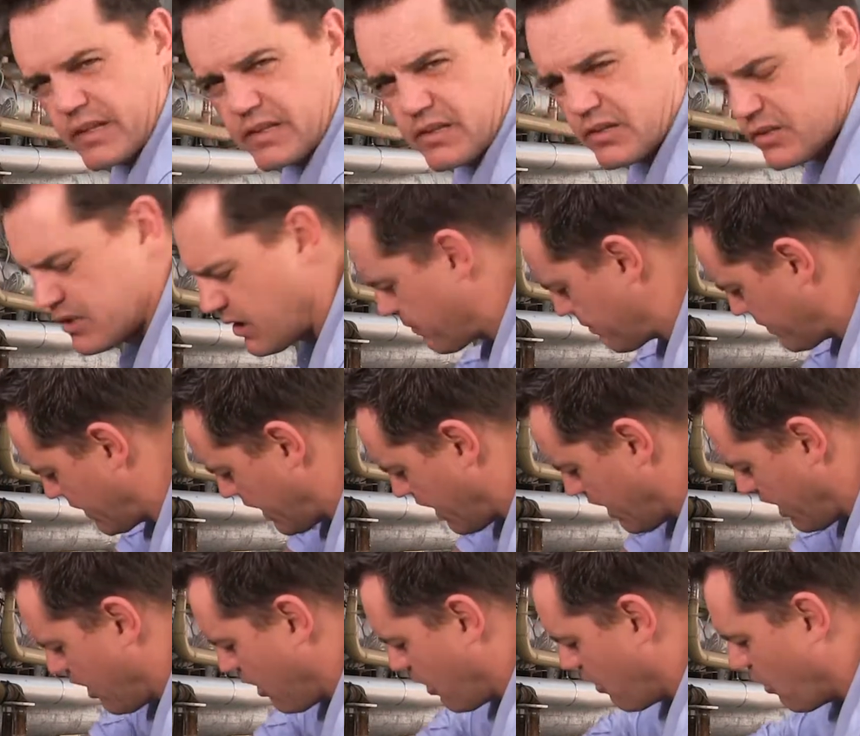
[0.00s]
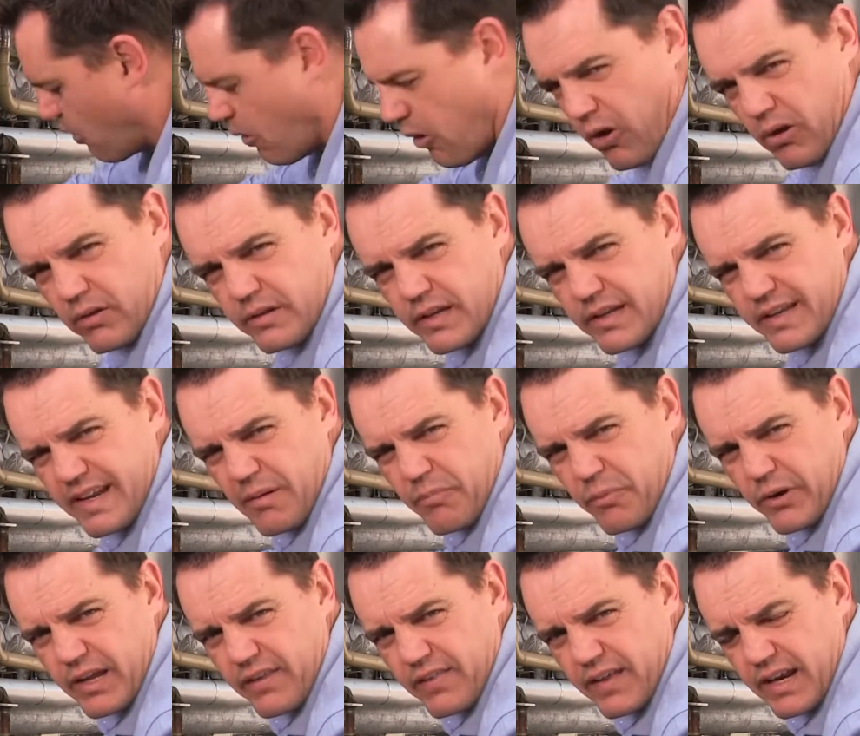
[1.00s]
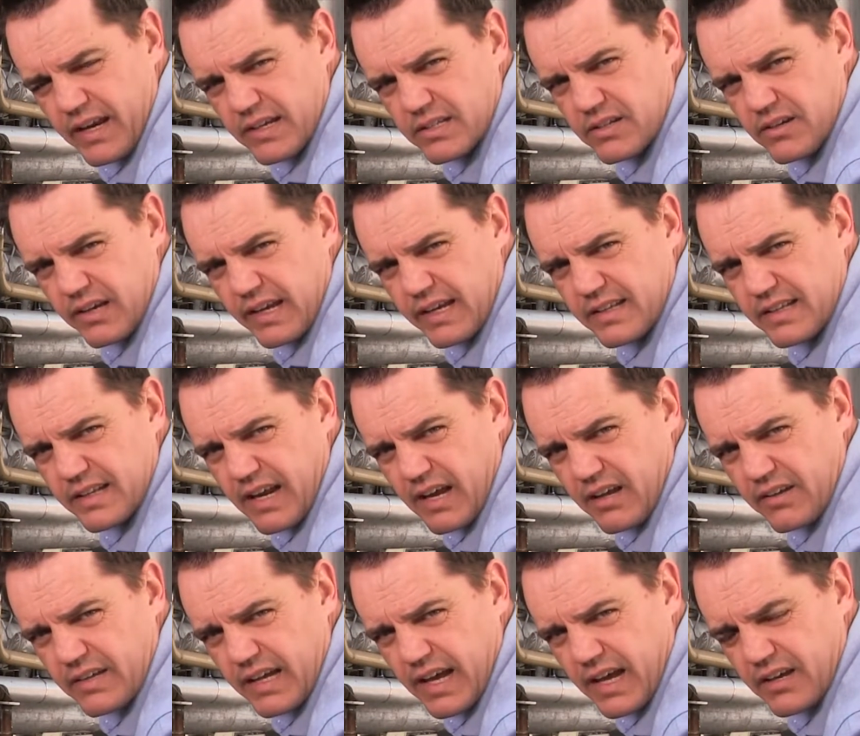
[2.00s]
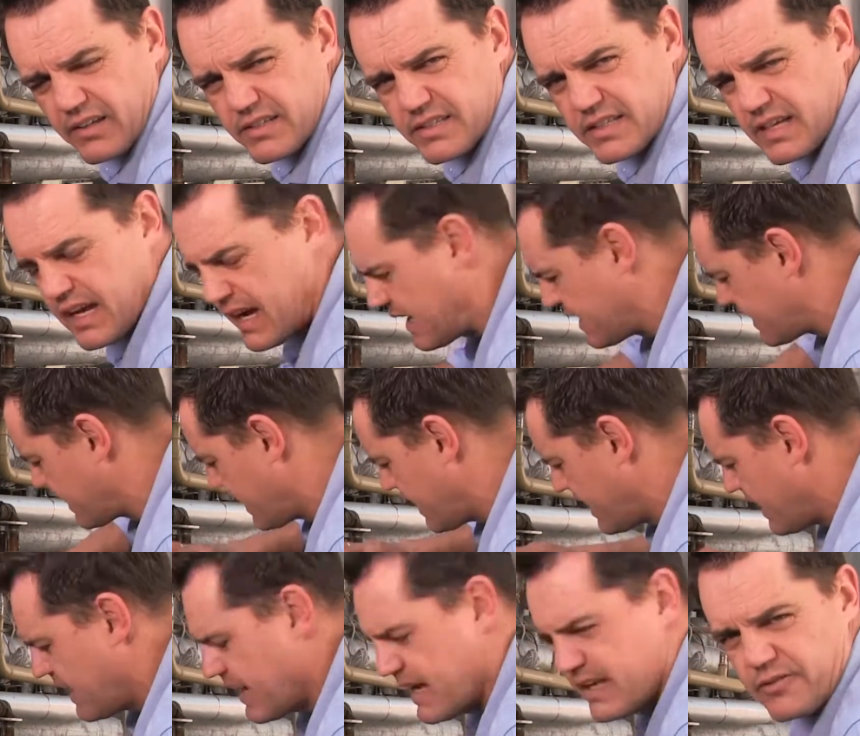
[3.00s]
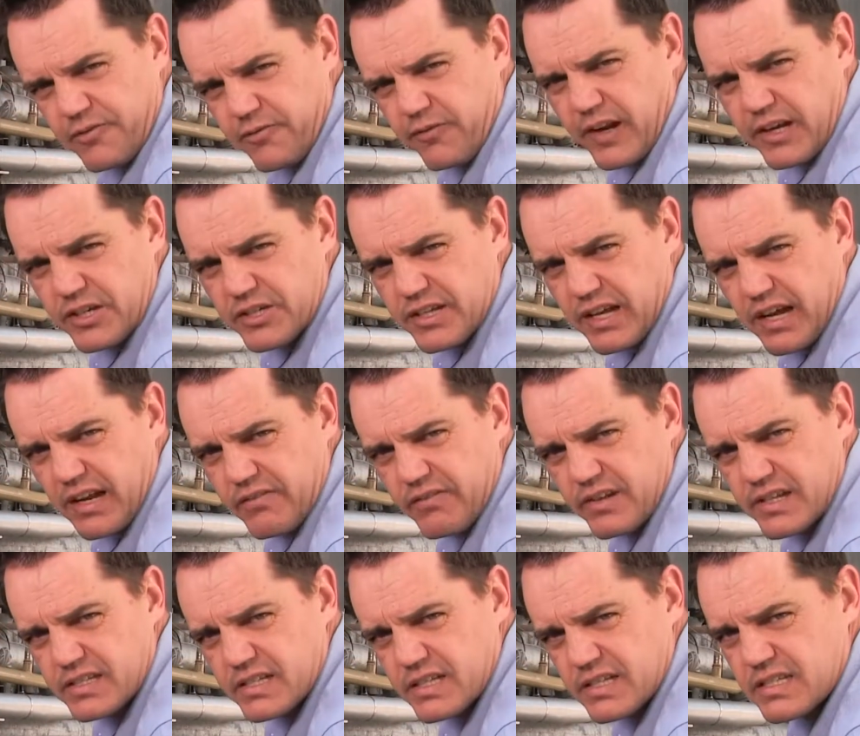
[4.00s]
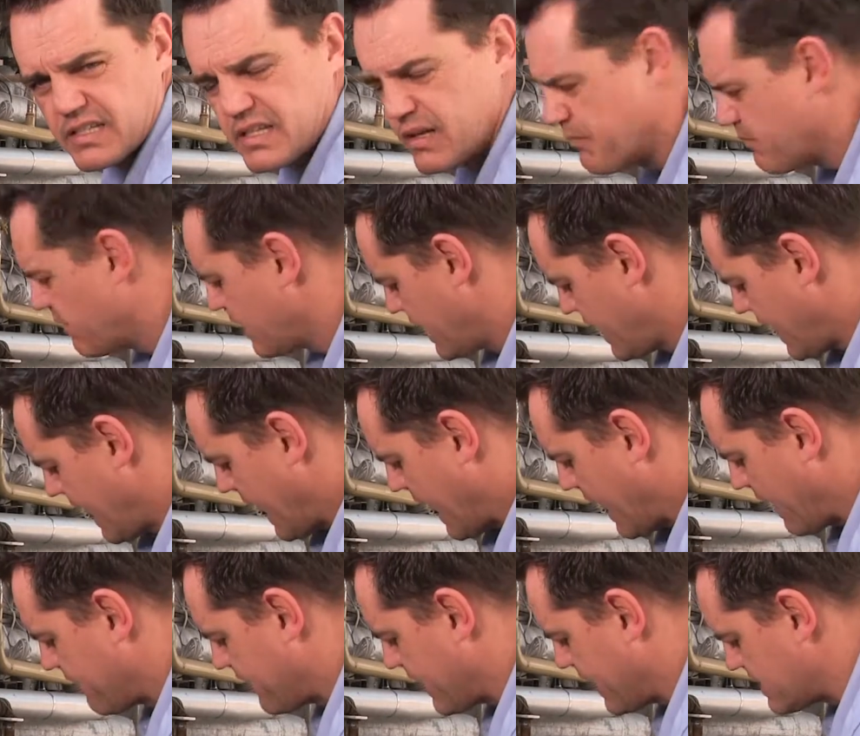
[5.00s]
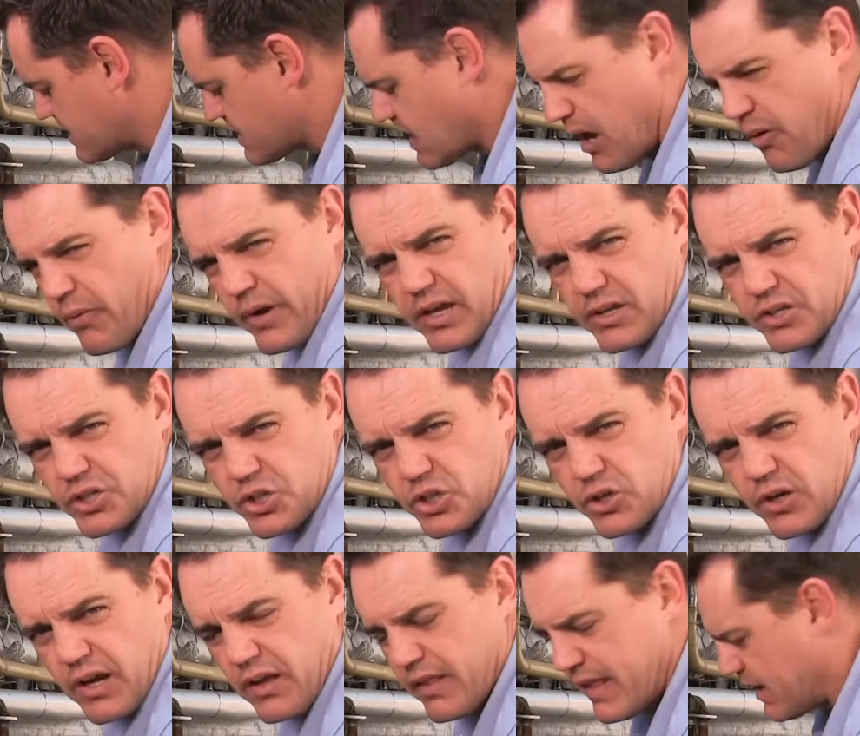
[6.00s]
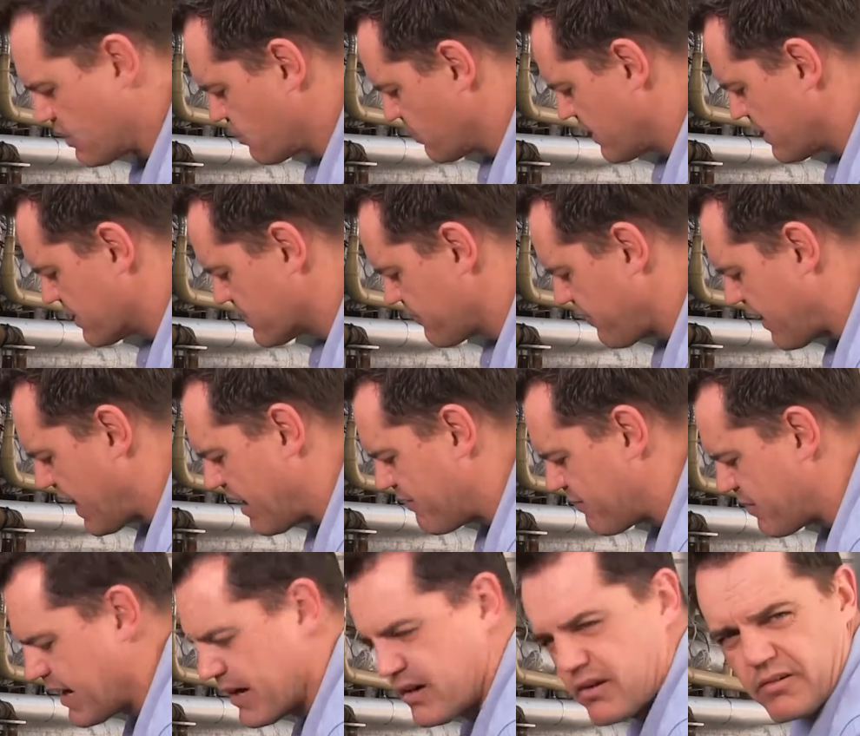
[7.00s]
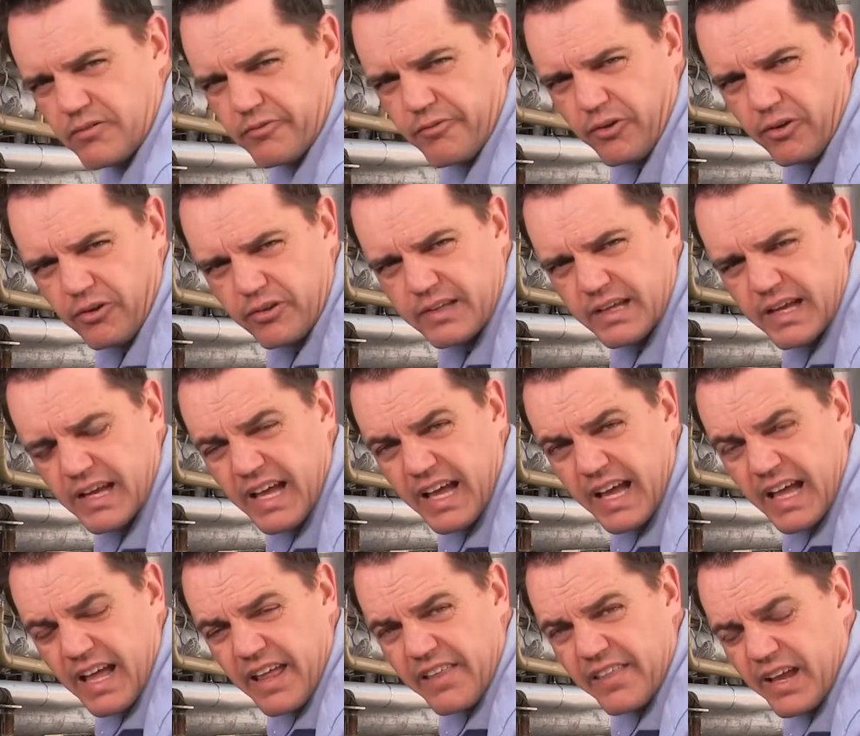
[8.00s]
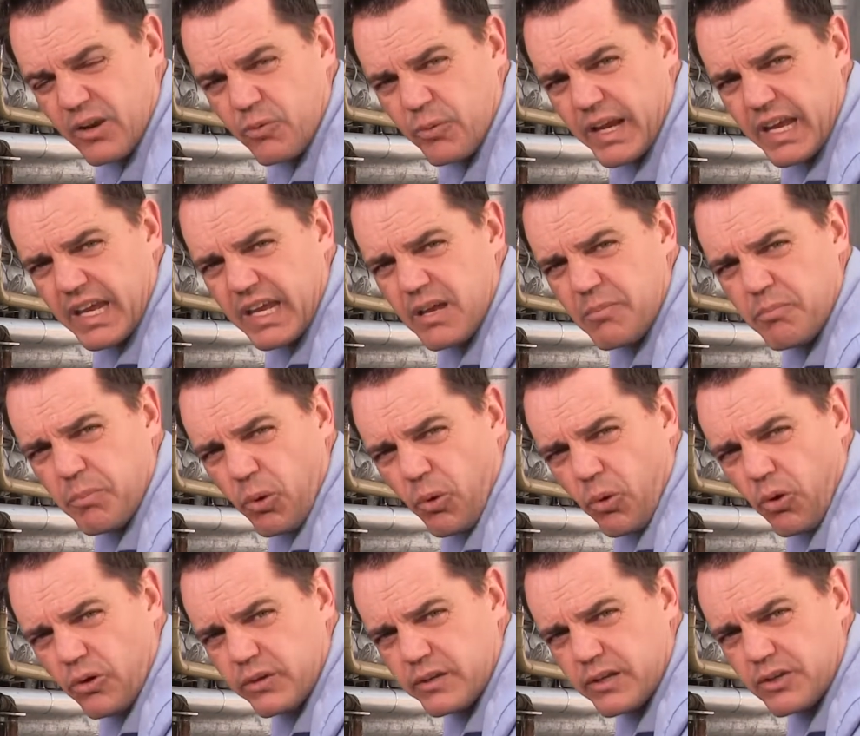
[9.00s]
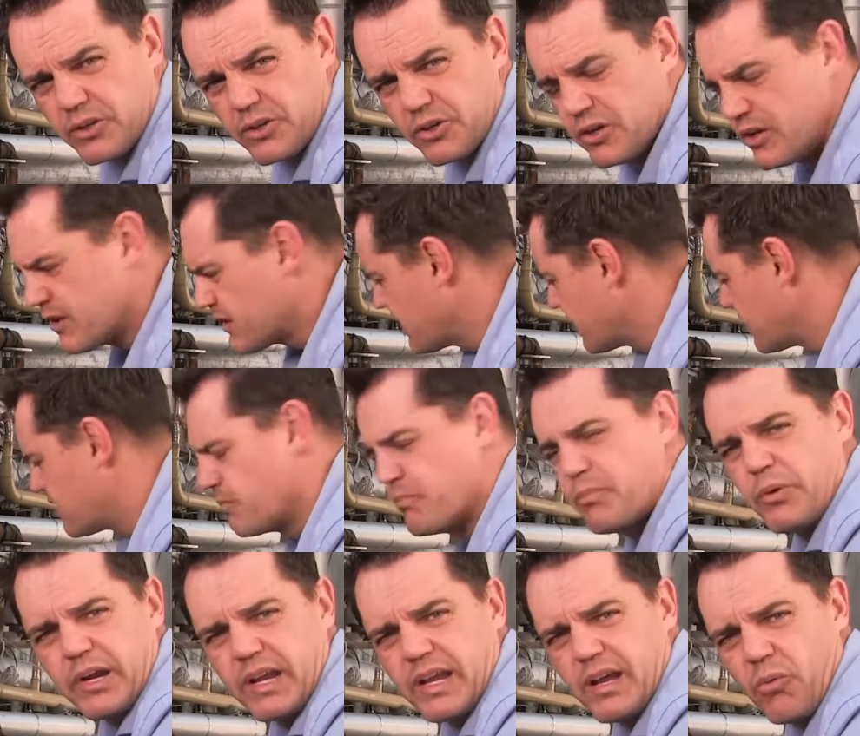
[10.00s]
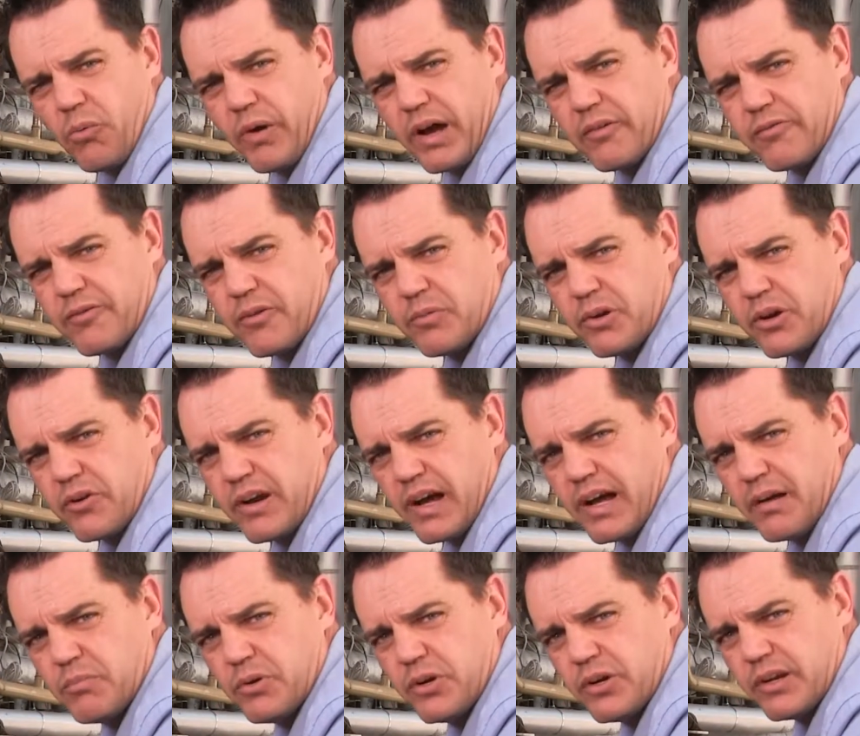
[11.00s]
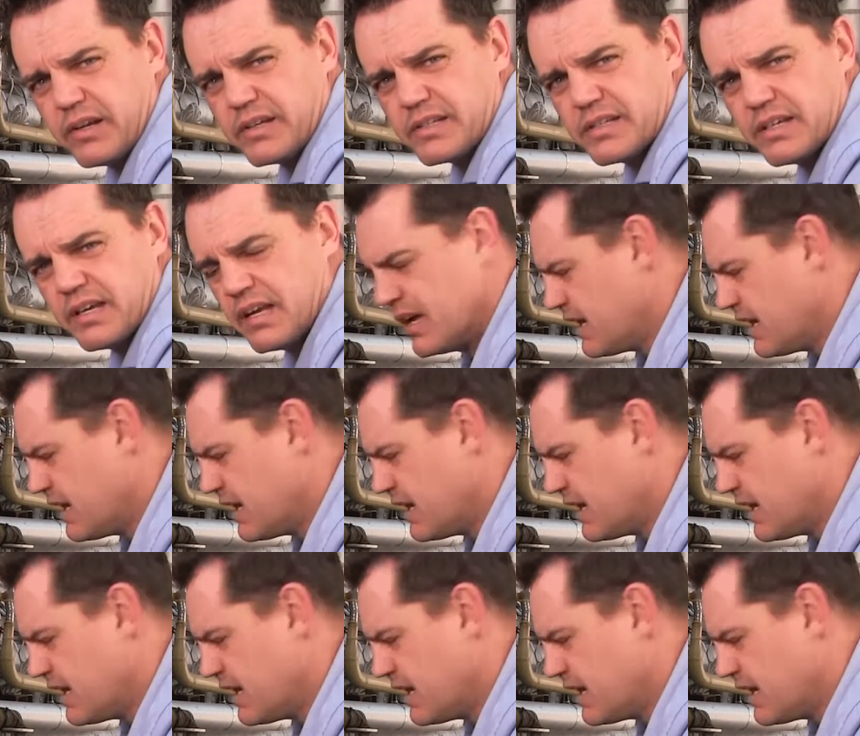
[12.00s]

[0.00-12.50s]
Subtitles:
at the top, all the debris that is collected out the outside is flushed out of the system. And that's how we ensure that with this 5 micron filter that we keep all the dirt and debris away from the Renai burners.